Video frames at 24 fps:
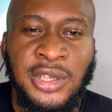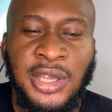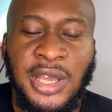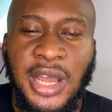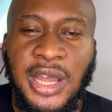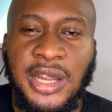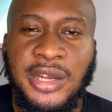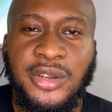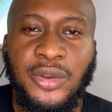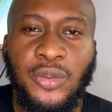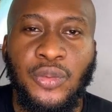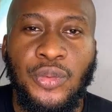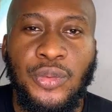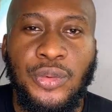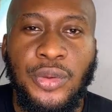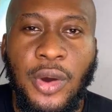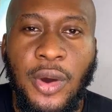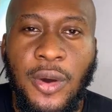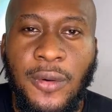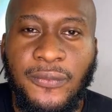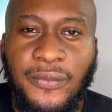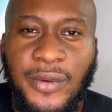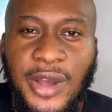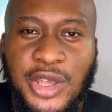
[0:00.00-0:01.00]
and they will
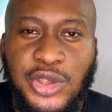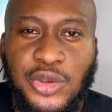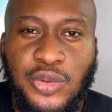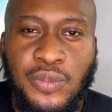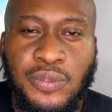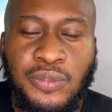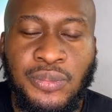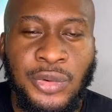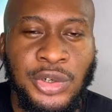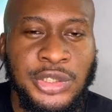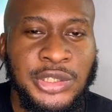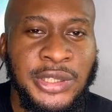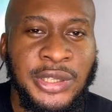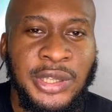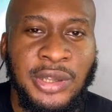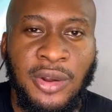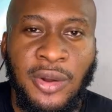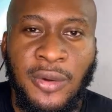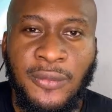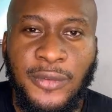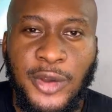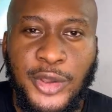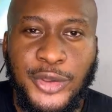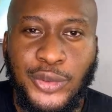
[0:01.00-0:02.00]
offer you money,
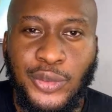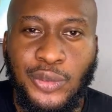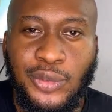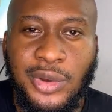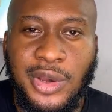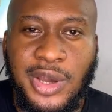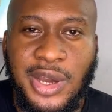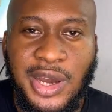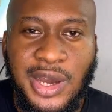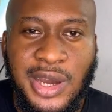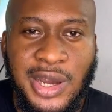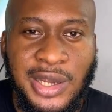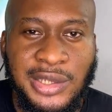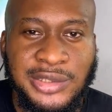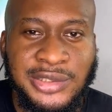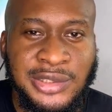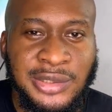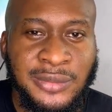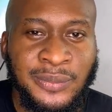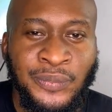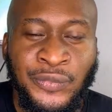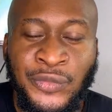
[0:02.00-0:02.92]
offer you cars.